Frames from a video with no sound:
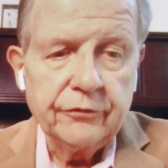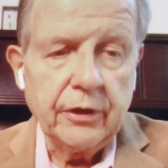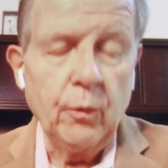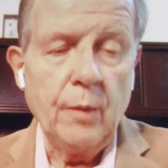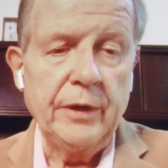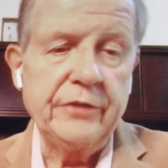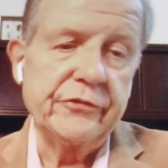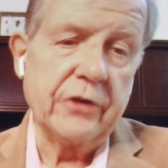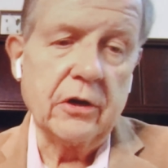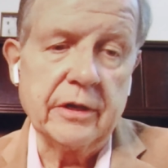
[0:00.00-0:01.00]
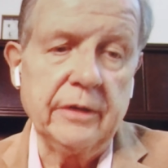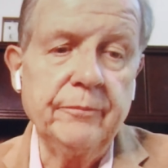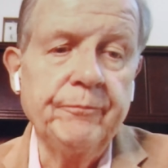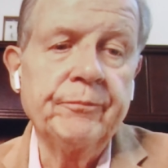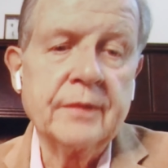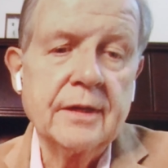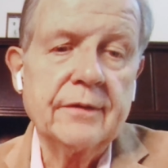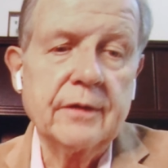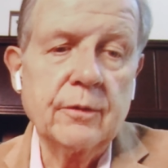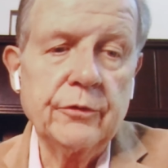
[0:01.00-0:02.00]
So when we started,
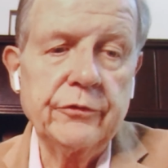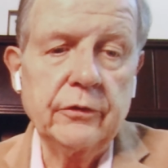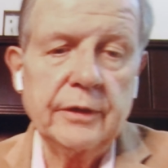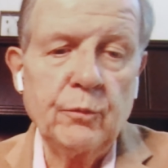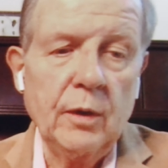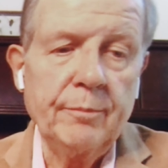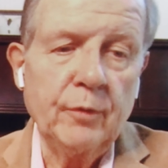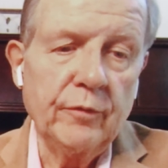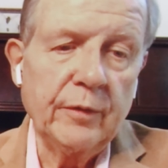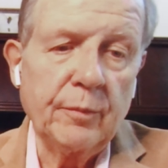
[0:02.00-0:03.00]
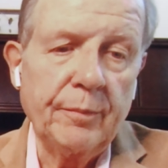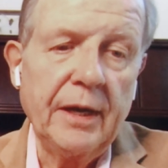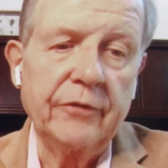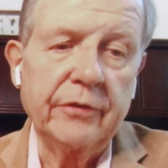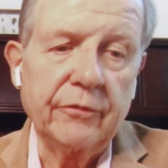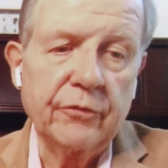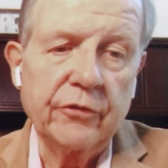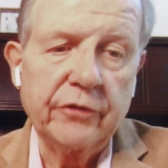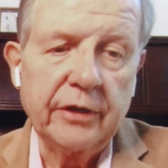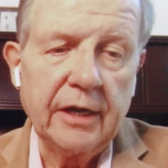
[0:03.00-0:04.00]
there was only one movie with positive
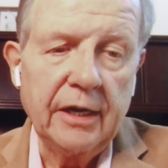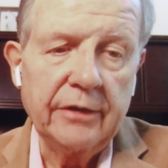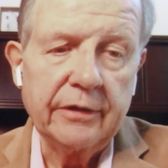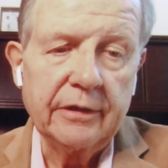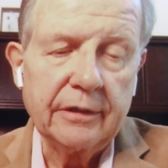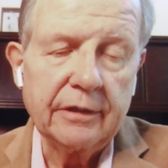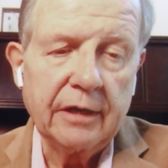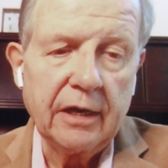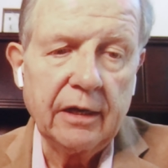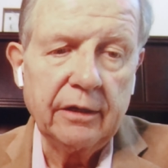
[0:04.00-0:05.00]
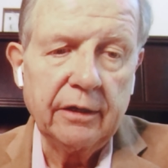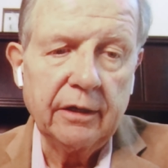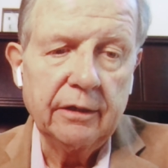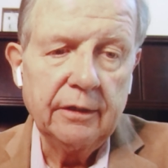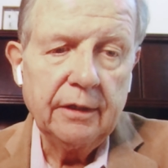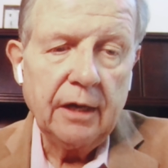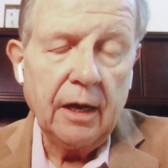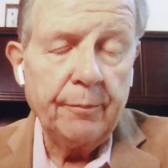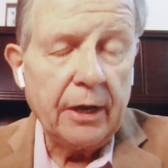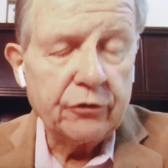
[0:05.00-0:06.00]
Christian content. And uh,
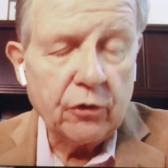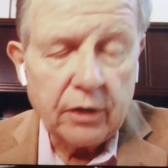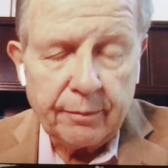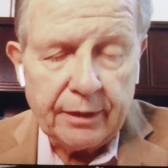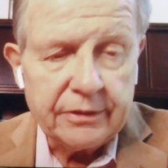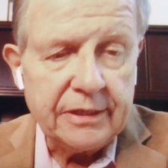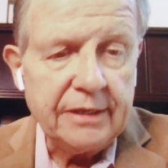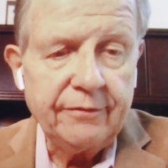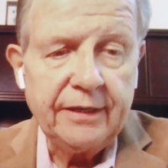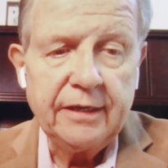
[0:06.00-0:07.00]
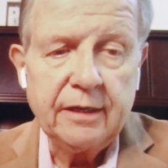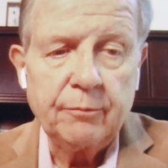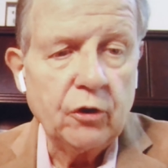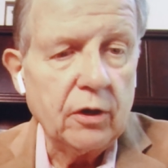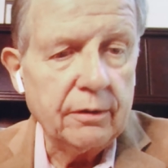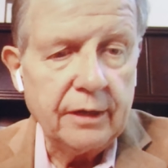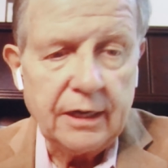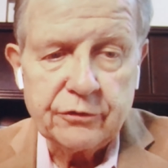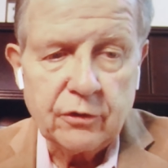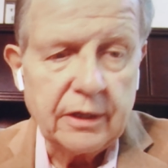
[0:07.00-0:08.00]
I'm not talking about TV. I'm talk,
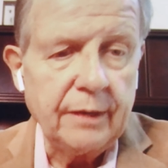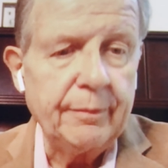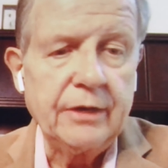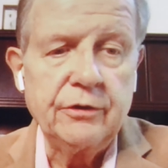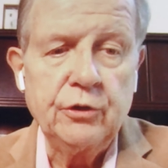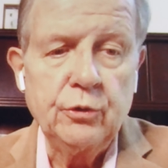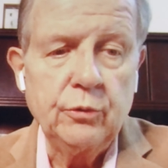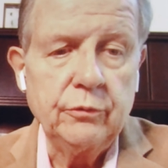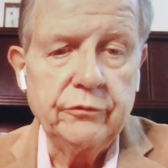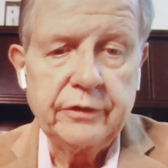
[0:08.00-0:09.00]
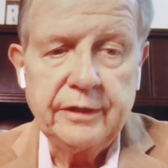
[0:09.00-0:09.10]
not talking about news.